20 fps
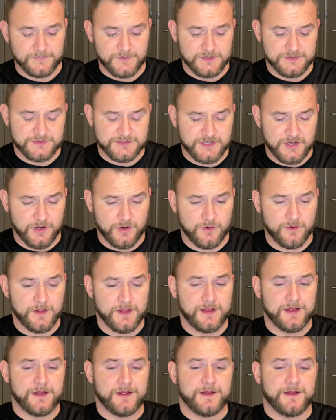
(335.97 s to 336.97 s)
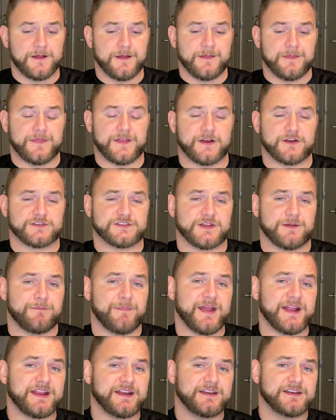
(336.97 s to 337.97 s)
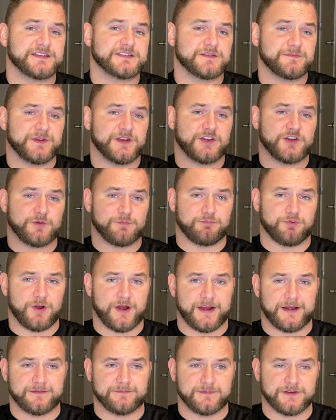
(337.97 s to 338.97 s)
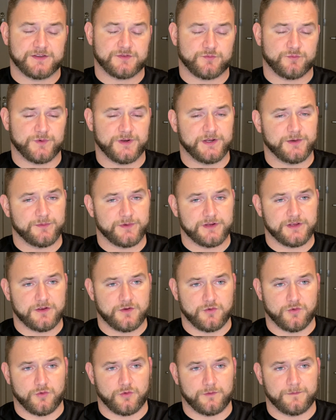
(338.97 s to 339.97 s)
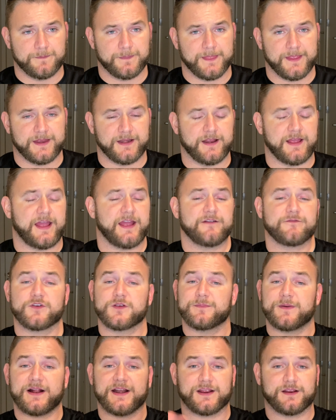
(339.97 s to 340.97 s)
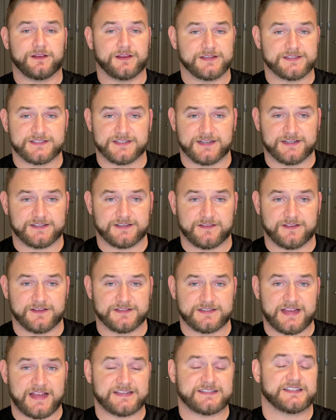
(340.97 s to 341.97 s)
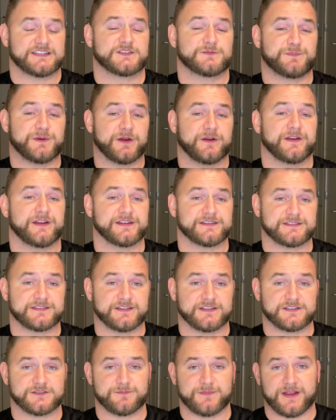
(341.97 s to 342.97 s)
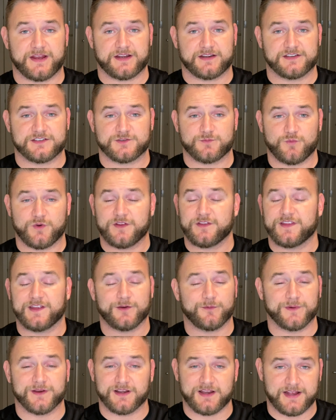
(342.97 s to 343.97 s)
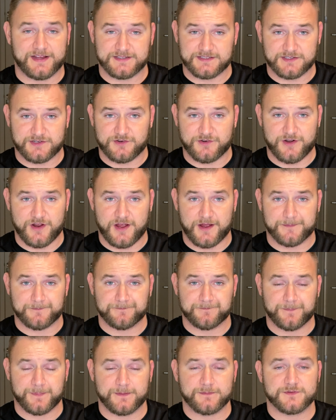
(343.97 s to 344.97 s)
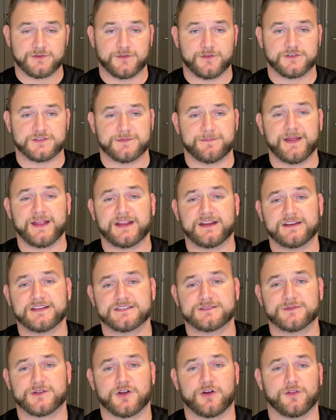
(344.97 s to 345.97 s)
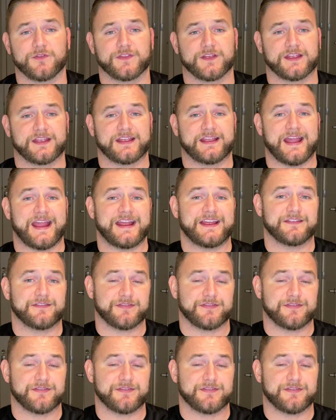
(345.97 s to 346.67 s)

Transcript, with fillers: So there's a mechanism in your brain. It's really, really cool. And everybody listening to this has experienced this mechanism, whether they realize it or not. So there's a mechanism called the gate